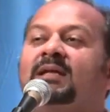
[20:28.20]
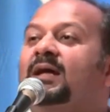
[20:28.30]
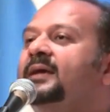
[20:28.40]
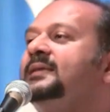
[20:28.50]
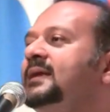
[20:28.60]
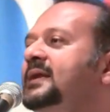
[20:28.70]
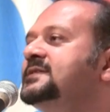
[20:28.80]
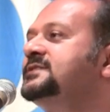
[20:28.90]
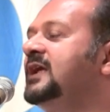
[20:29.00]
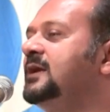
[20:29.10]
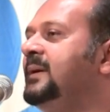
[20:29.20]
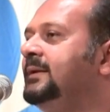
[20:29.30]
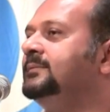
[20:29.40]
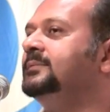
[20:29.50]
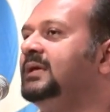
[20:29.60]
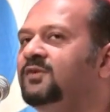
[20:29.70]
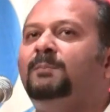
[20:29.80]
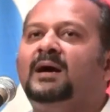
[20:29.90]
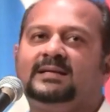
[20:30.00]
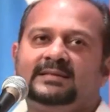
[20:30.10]
Now I think, ladies and gentlemen,
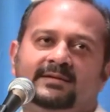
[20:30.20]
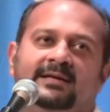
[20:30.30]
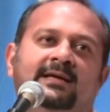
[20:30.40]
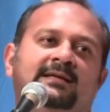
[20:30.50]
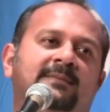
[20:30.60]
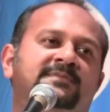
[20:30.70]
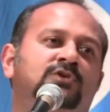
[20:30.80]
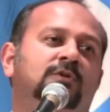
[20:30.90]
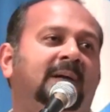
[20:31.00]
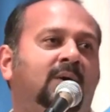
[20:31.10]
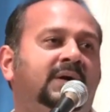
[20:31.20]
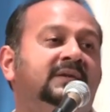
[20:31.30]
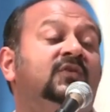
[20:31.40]
if Pakatan Rakyat comes into power,